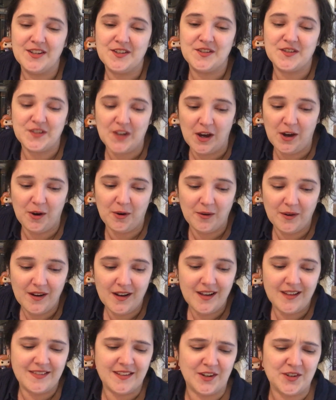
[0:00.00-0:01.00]
So
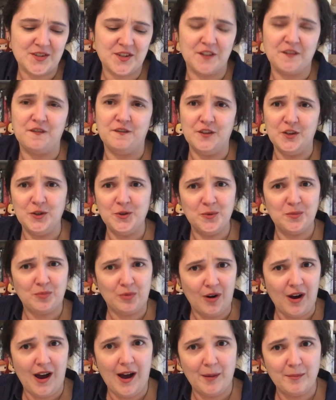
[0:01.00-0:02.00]
there's a few
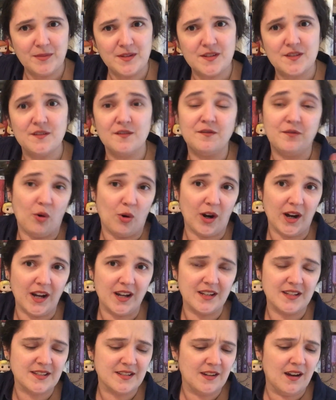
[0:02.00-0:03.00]
prompts for
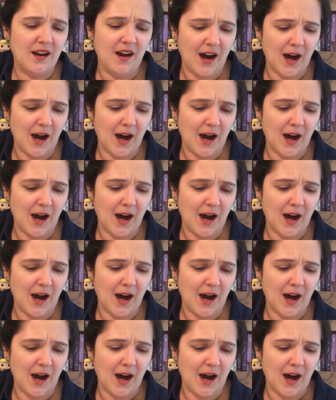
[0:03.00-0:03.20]
it.